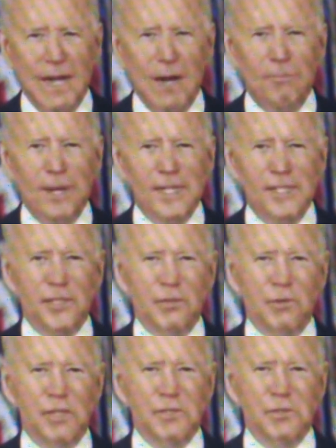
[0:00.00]
outpacing
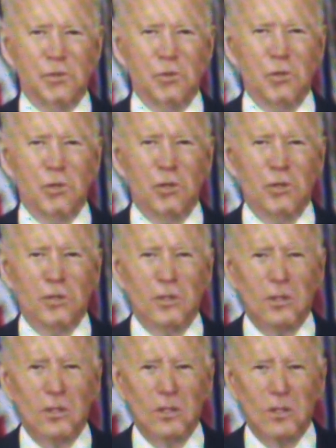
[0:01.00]
the rest of the world.
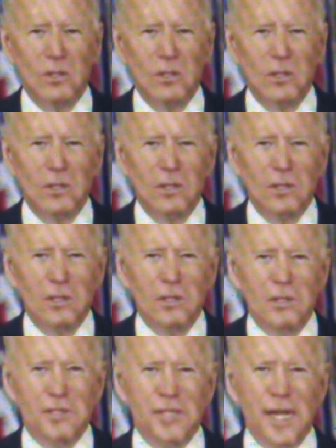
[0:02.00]

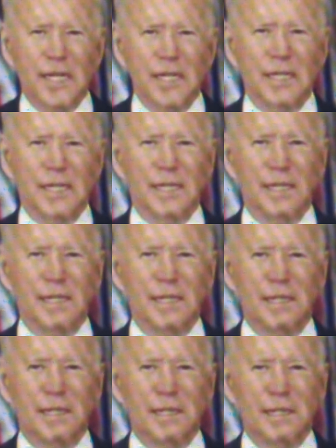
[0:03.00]
Secondly,
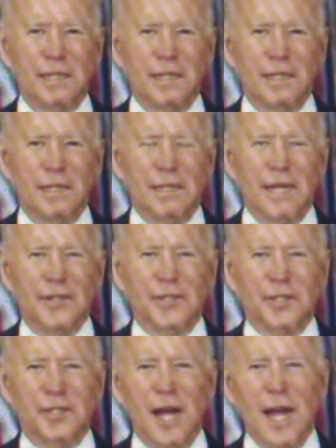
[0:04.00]
at
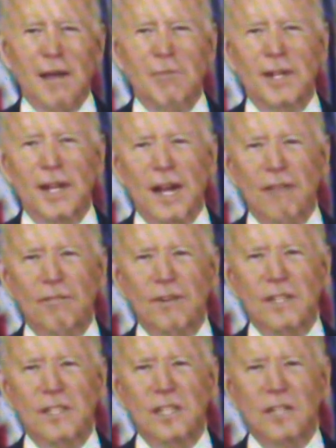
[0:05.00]
the time when
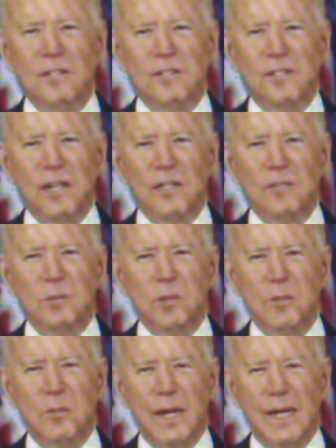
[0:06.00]
every adult is
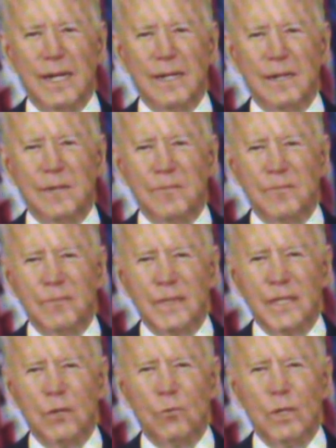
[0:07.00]
eligible in May,
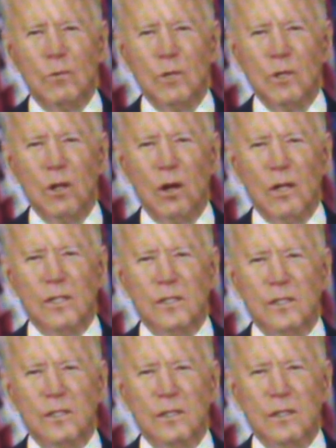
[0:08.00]
we will
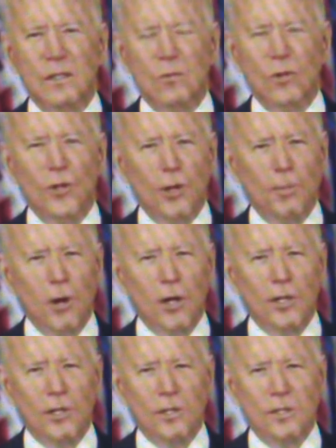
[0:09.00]
launch, with our
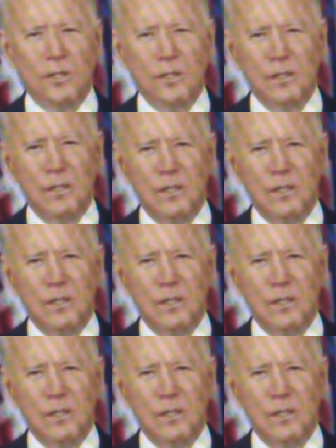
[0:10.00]
partners,